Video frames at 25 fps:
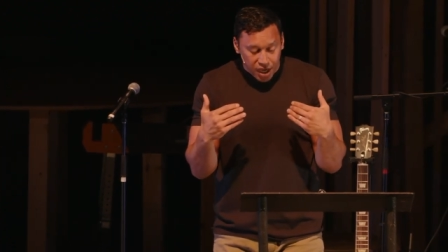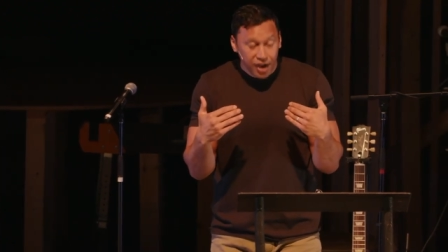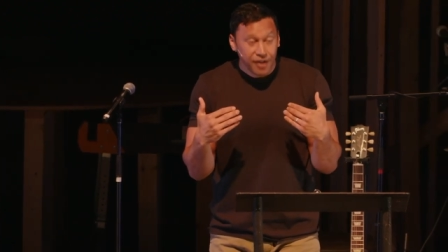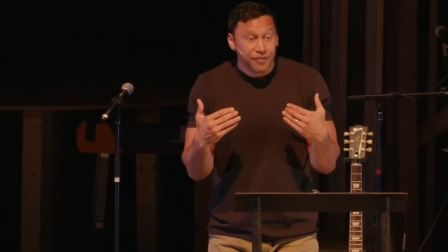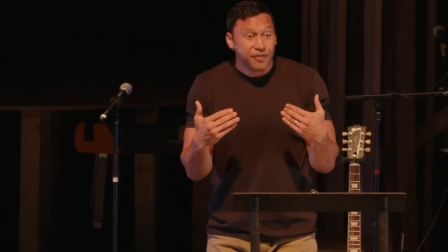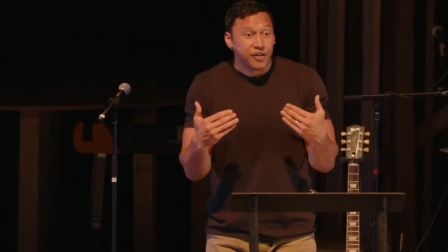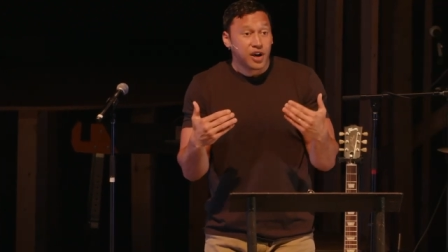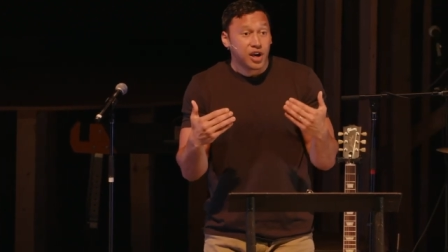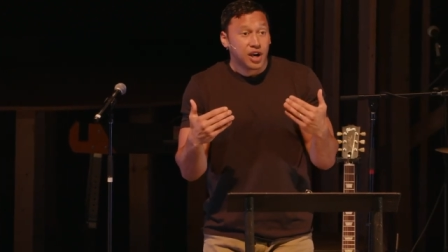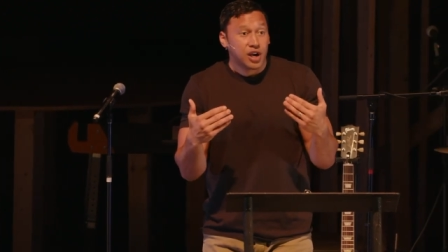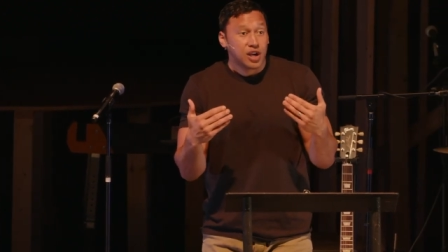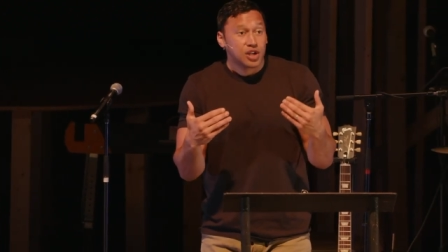
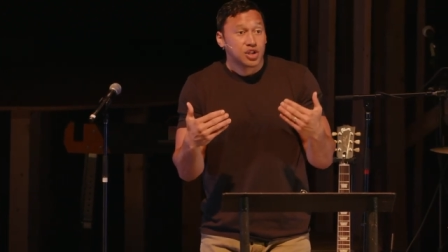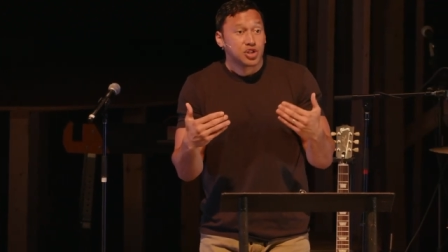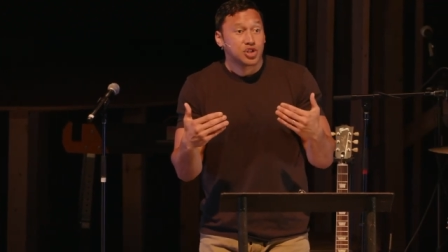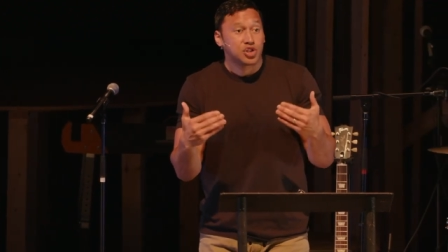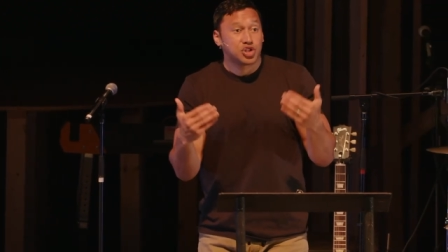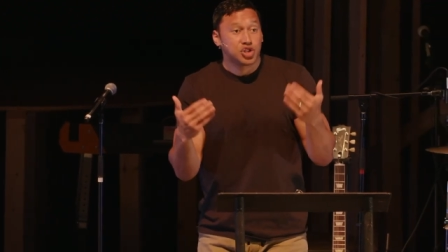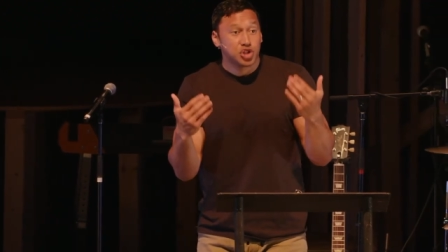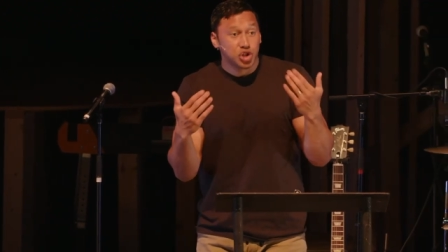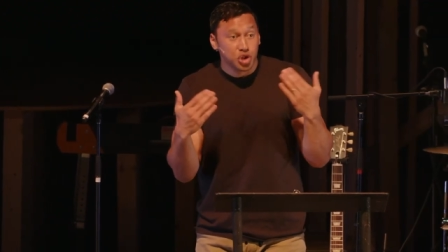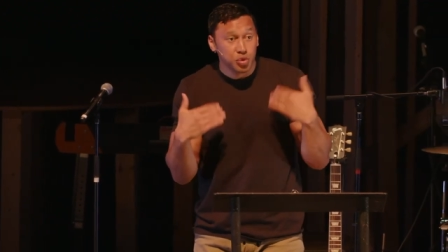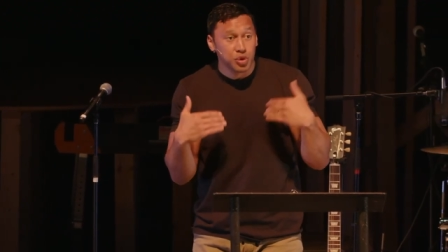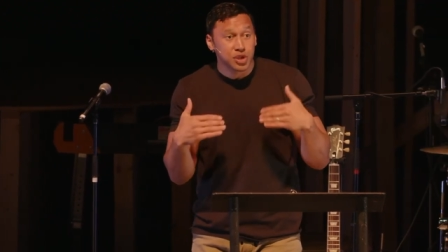of a
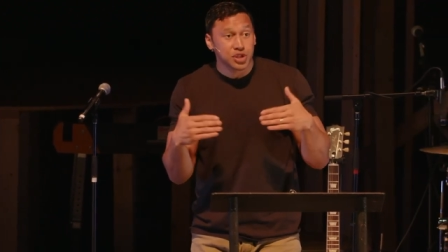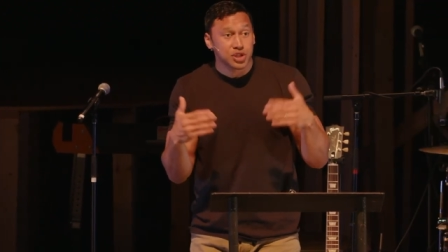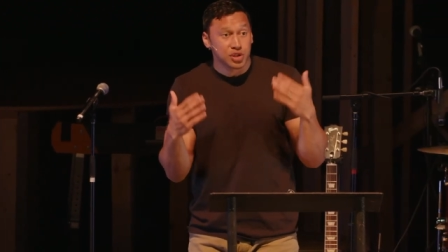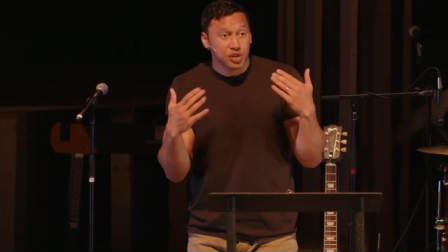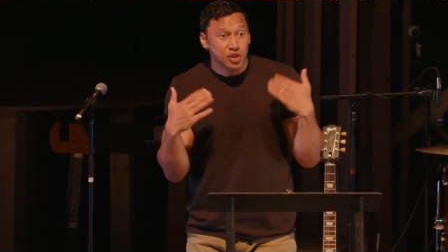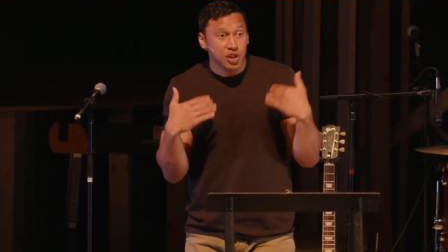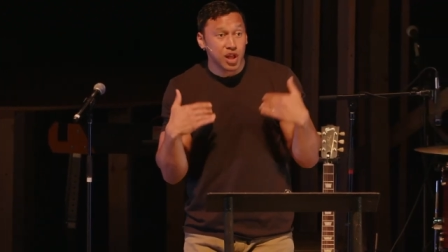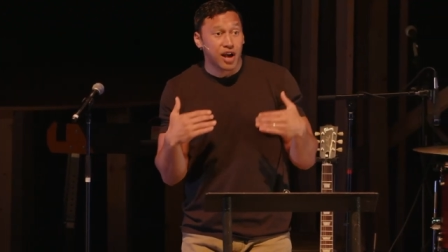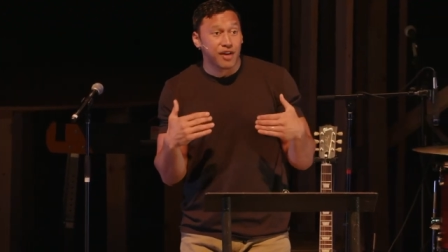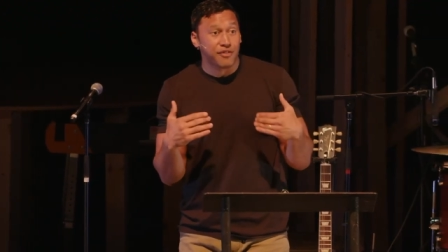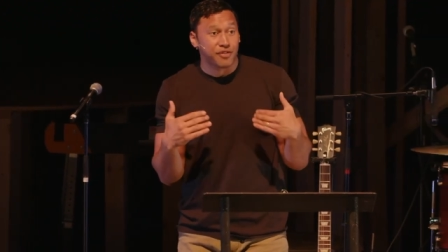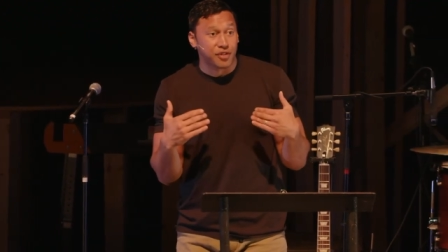
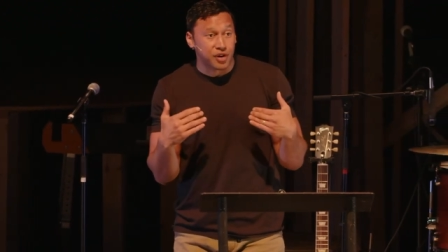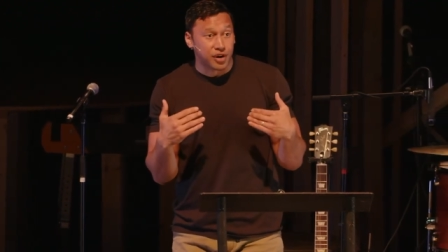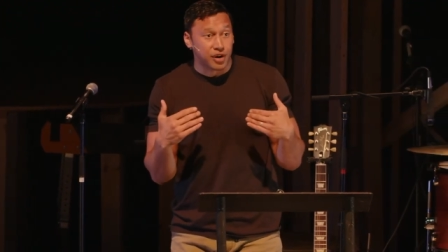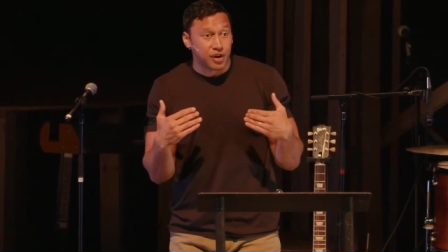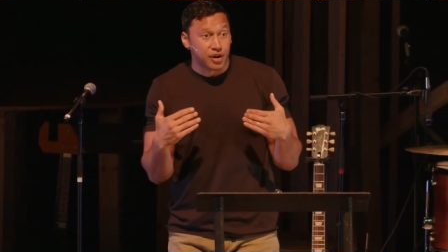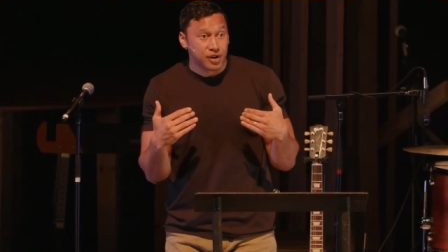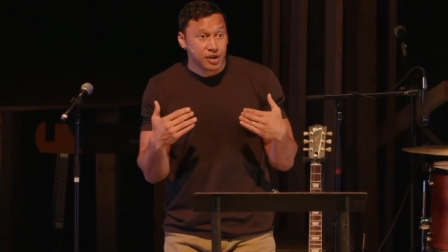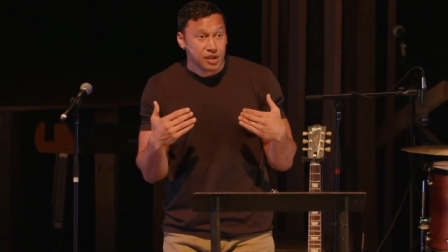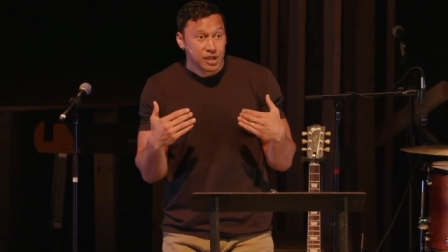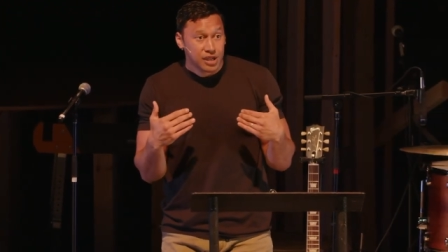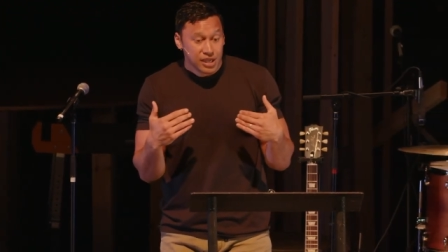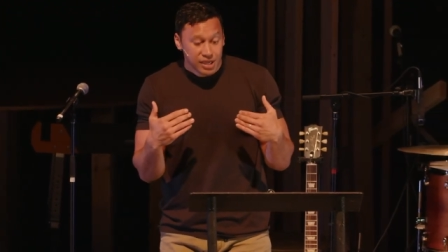Jewish
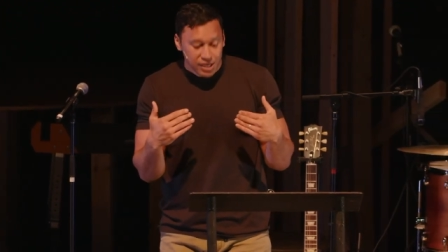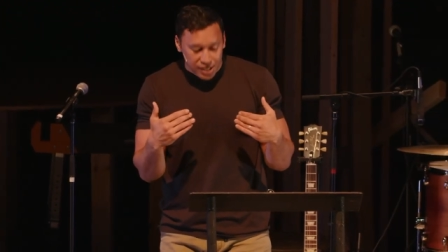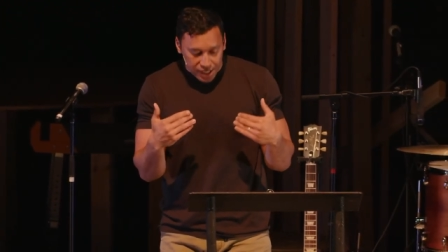lover